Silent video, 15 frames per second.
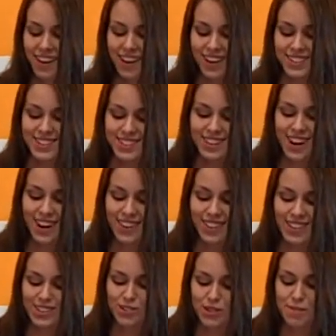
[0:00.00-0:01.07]
A desire,
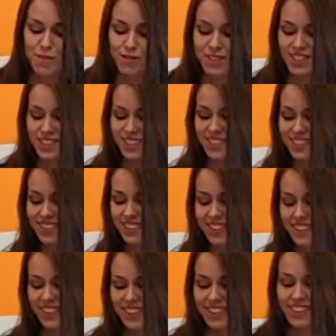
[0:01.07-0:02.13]
a dream, a vision.
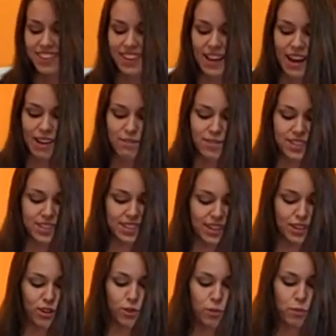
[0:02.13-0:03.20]
They have the
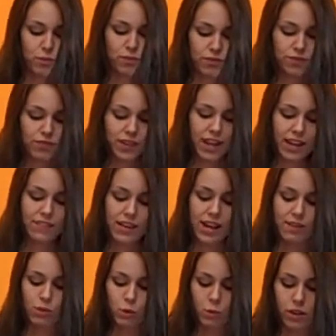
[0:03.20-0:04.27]
skill and they
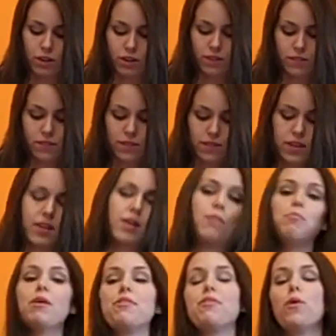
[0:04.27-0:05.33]
have the will.
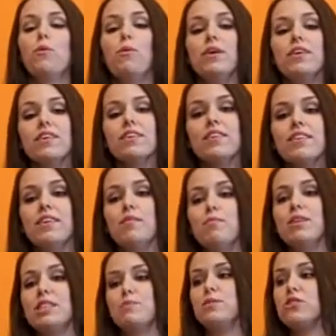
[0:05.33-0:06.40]
But the will
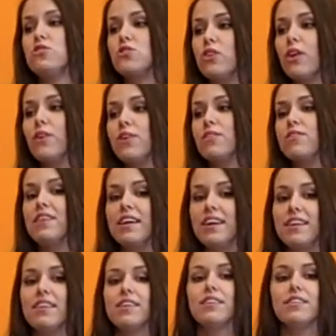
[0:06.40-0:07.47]
must be stronger
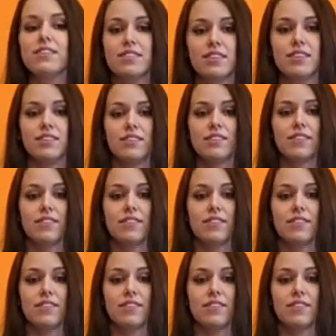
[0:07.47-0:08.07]
than the skill.